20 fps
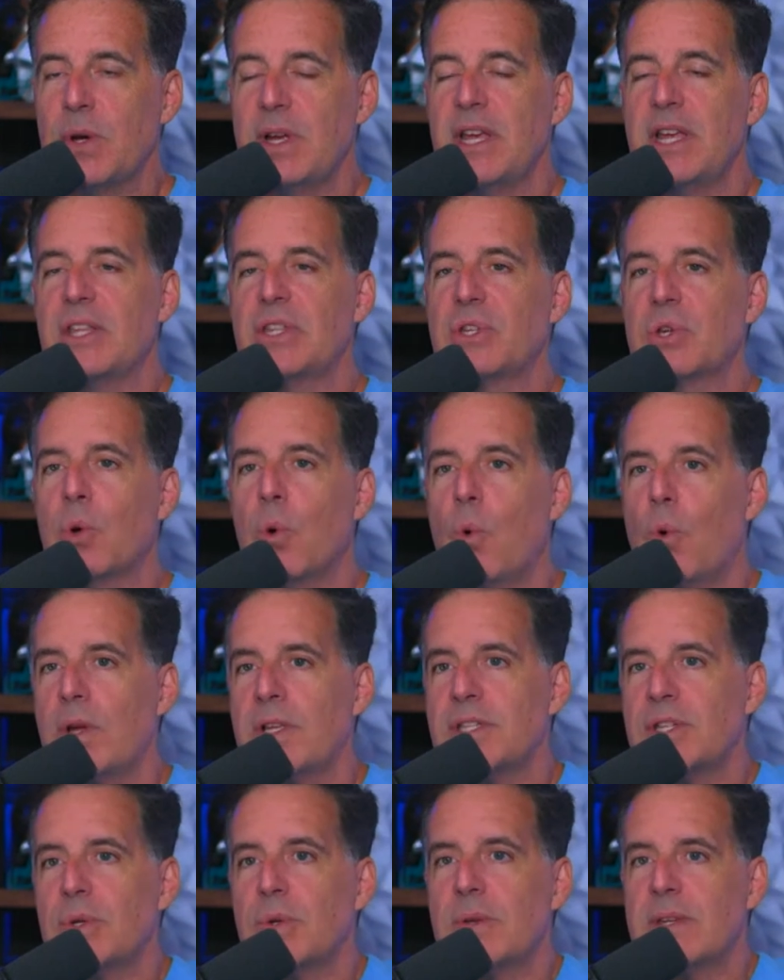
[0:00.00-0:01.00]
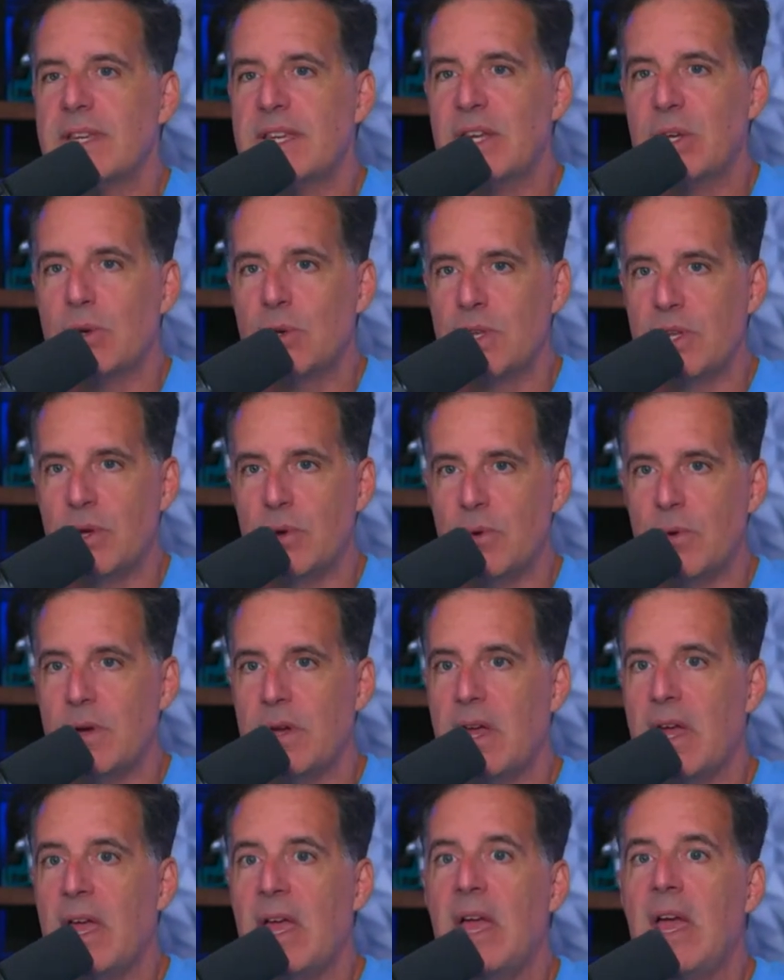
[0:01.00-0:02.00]
it, it's going to kill you.
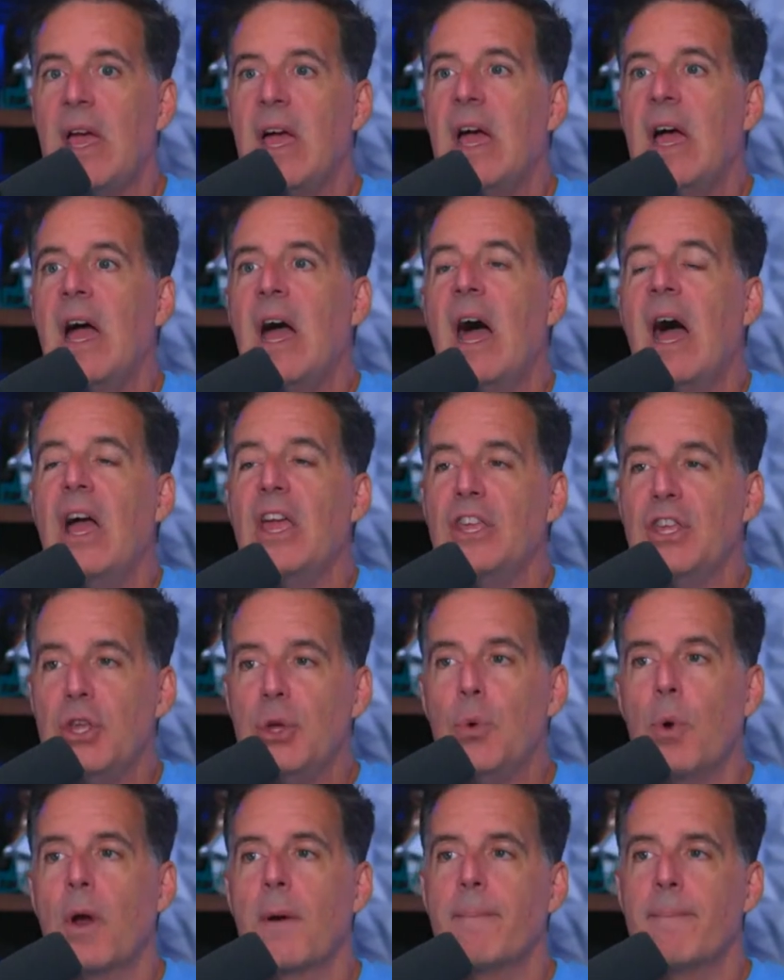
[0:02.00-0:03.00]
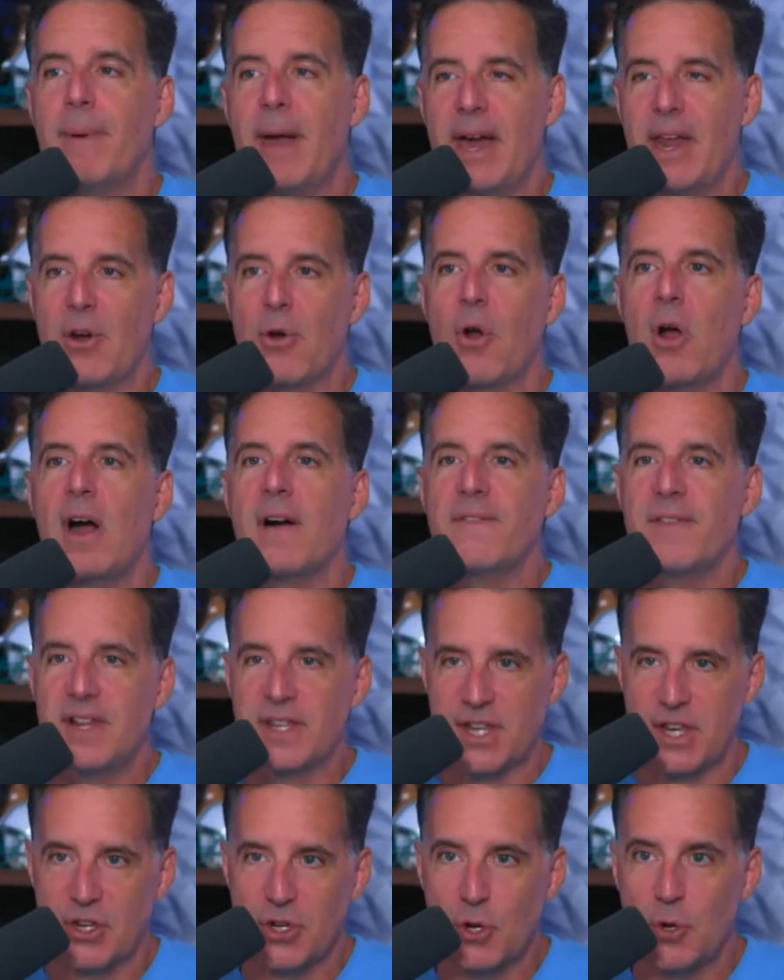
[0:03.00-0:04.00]
You are better off
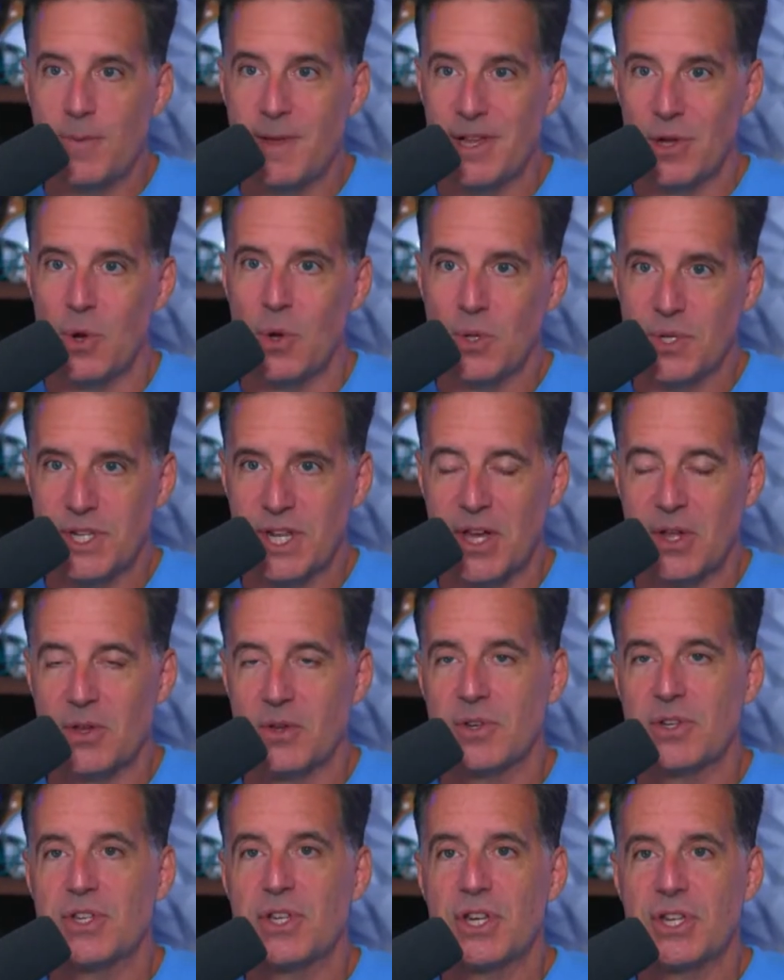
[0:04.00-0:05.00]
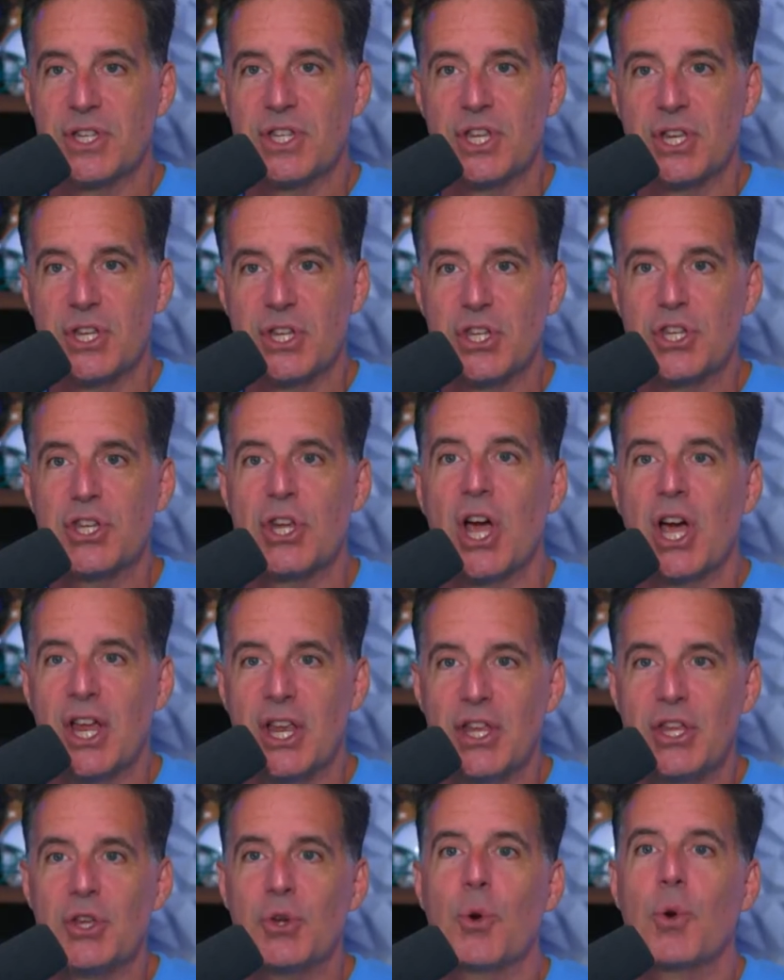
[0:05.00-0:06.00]
as a newbie wholesaler just to
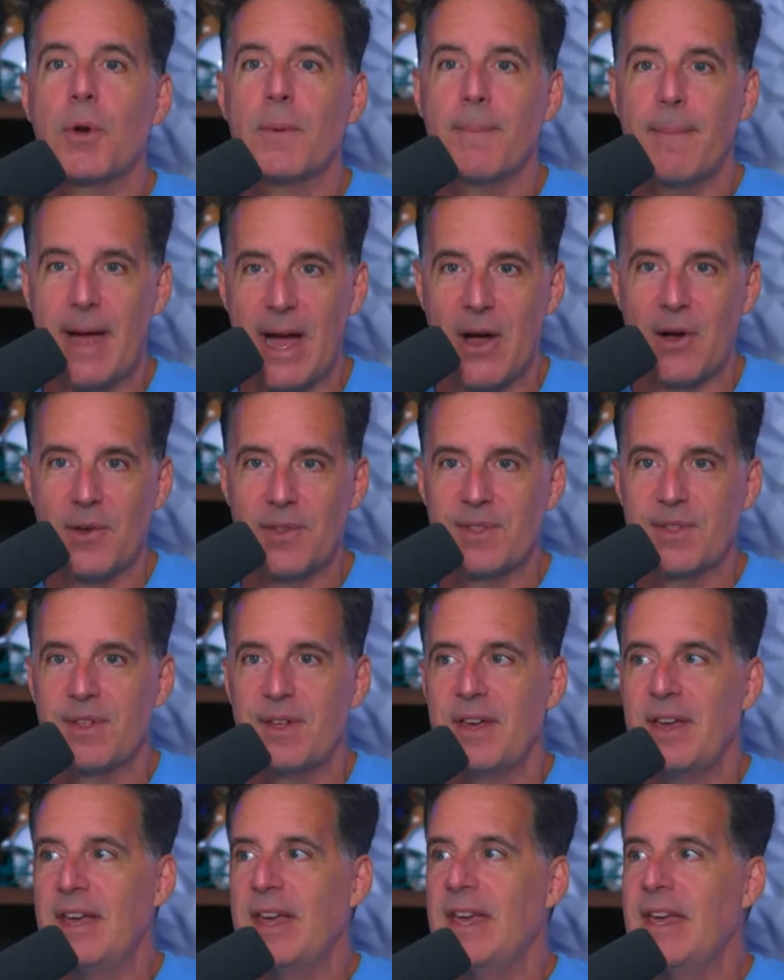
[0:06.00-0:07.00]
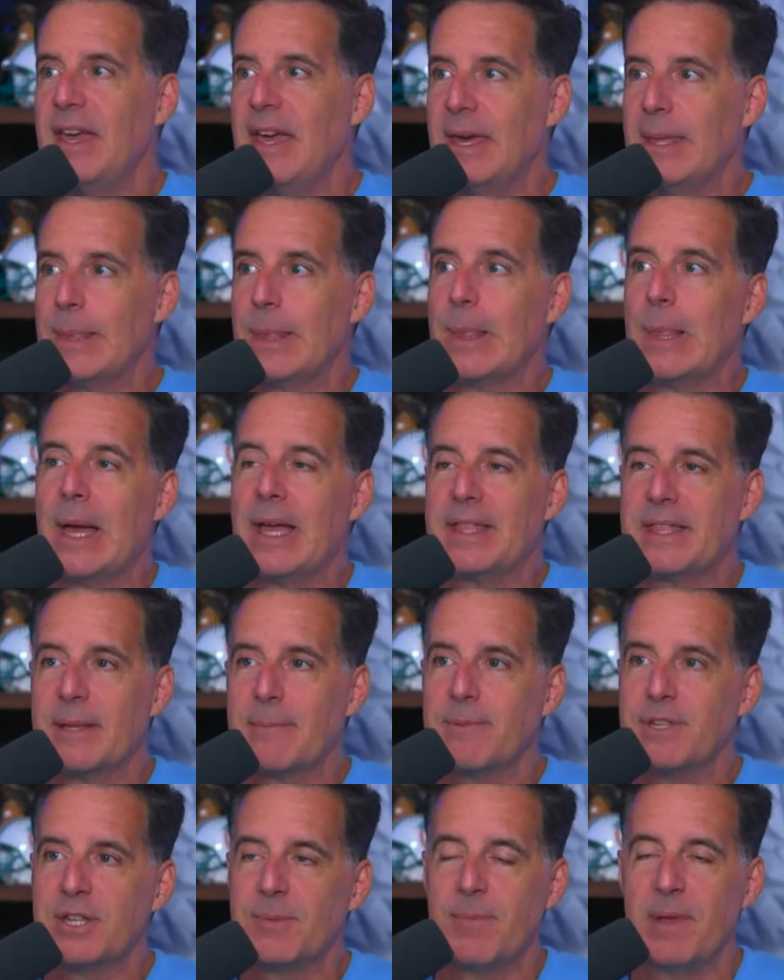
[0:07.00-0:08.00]
shut your mouth and let
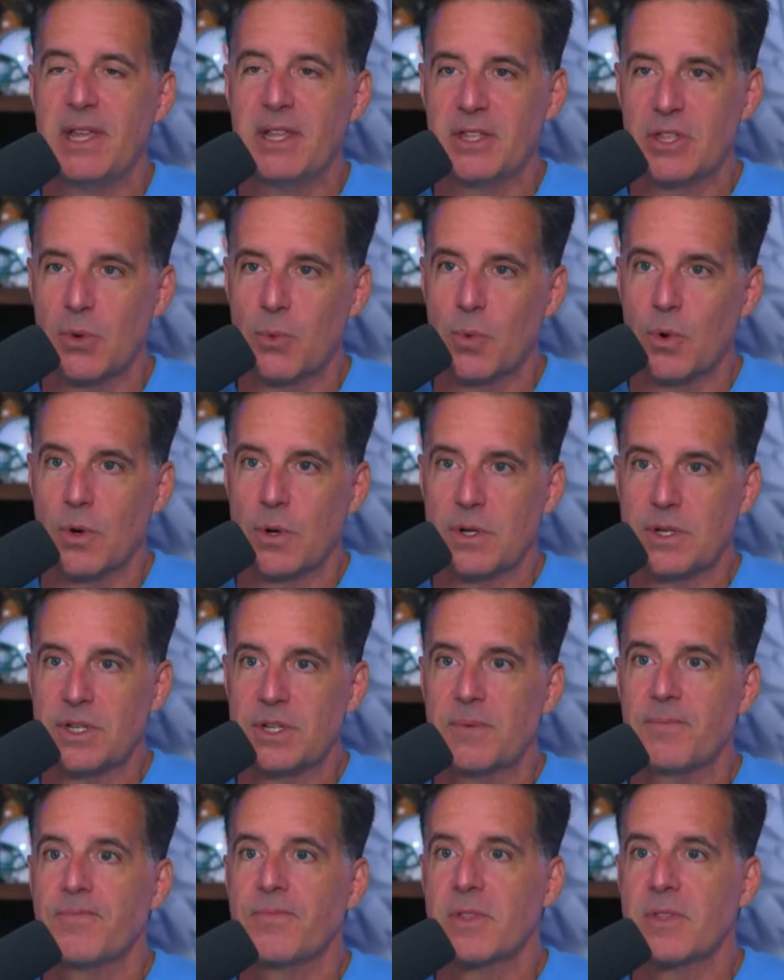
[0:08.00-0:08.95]
them speak the words.